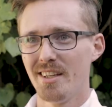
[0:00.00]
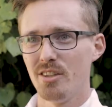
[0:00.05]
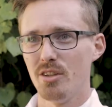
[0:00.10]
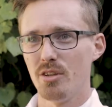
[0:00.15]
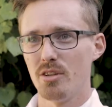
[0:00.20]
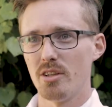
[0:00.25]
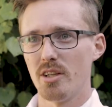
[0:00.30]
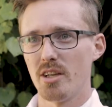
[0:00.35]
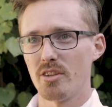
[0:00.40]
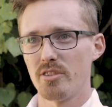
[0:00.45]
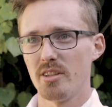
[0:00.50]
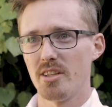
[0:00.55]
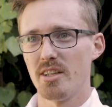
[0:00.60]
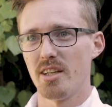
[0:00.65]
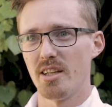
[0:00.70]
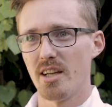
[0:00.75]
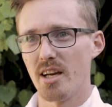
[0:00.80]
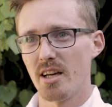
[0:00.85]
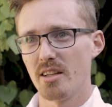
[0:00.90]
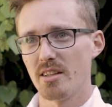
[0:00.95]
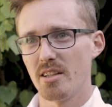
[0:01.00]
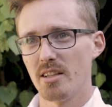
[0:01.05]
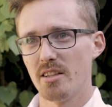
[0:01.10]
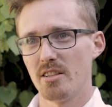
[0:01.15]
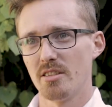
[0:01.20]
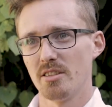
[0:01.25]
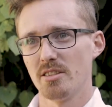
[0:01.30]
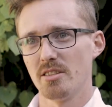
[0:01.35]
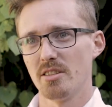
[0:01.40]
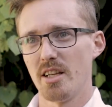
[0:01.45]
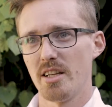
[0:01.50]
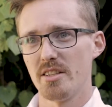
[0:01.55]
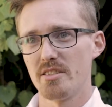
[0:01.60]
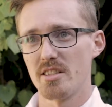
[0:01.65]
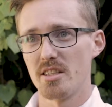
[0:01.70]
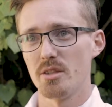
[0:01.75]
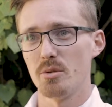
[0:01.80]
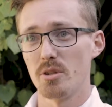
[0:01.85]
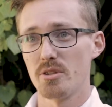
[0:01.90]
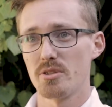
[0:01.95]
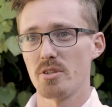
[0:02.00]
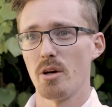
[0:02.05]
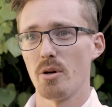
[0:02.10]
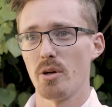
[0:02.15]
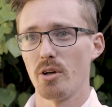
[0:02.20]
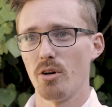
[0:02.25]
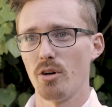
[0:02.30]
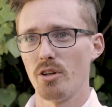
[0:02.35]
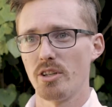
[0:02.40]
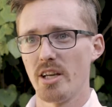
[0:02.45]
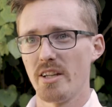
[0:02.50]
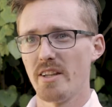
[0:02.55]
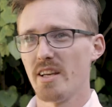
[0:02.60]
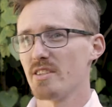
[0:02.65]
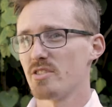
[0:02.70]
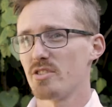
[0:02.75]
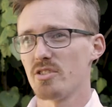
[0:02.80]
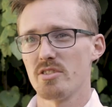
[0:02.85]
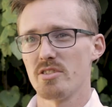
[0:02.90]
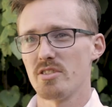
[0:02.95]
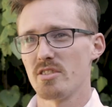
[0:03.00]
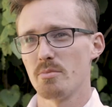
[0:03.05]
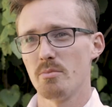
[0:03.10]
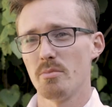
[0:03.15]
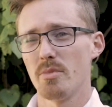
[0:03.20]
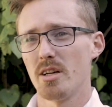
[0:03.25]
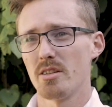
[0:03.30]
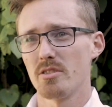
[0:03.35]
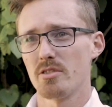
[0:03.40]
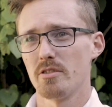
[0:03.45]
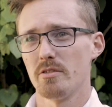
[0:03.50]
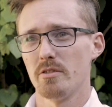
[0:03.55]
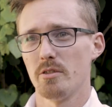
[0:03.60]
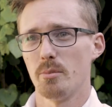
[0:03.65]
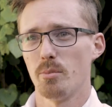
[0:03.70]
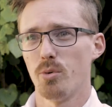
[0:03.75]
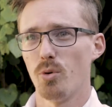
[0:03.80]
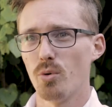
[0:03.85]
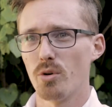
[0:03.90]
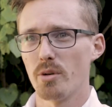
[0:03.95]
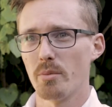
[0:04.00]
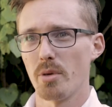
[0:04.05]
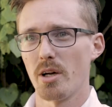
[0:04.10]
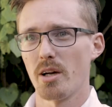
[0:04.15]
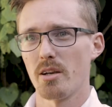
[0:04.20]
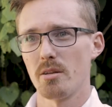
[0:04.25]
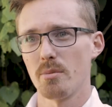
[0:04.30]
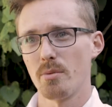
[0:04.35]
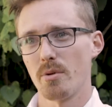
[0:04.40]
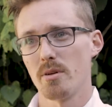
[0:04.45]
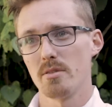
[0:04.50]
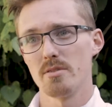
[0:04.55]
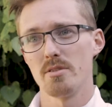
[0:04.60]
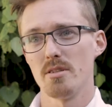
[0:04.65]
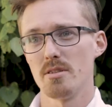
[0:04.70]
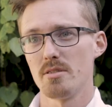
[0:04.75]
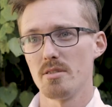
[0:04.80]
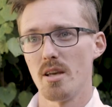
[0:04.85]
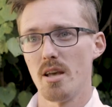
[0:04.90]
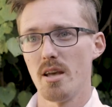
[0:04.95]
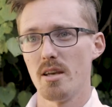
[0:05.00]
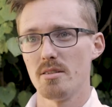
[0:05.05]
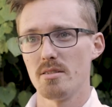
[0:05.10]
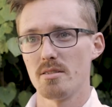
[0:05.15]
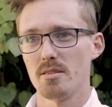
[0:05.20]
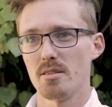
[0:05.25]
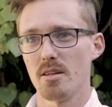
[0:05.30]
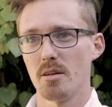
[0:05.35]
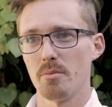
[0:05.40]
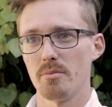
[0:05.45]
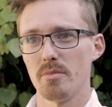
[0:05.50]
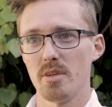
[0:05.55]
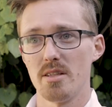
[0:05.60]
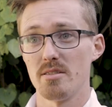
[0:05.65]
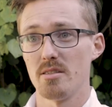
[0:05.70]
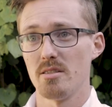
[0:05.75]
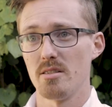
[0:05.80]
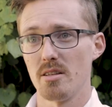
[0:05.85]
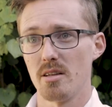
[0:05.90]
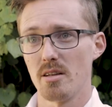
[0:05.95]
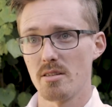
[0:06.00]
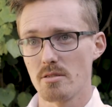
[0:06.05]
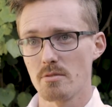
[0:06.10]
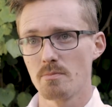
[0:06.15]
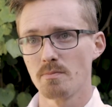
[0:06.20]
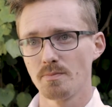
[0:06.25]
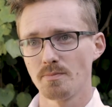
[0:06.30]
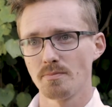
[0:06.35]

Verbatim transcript: You can actually get out there and, and see what's going on, and that's just as much of an important part of the process as, um, as anything else.